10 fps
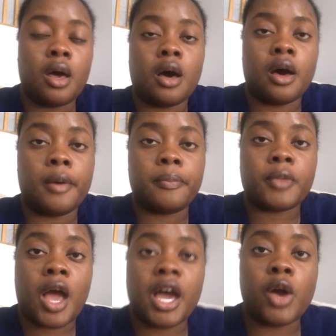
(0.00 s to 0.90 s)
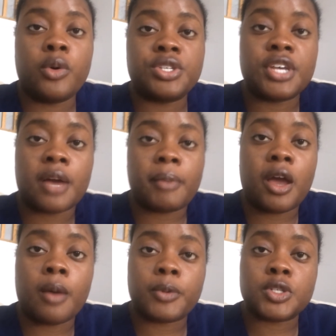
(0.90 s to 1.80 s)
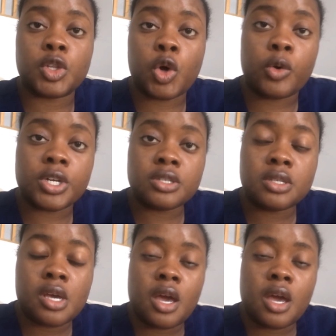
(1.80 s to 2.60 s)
I always check my uppers and lowers.